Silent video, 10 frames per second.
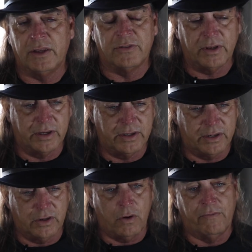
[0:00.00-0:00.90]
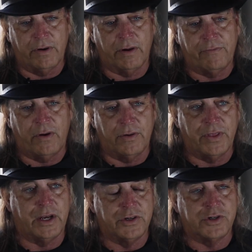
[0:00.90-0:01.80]
He said it didn't go very far
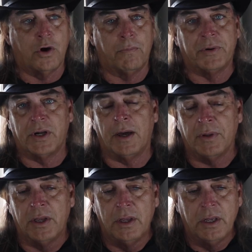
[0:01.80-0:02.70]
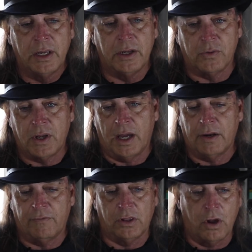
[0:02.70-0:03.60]
and then it just opened up into
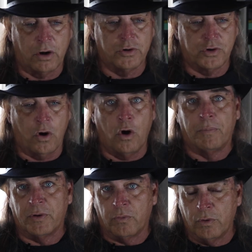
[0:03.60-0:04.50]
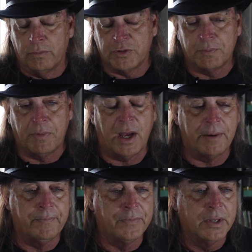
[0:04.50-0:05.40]
kind of a larger open room spot.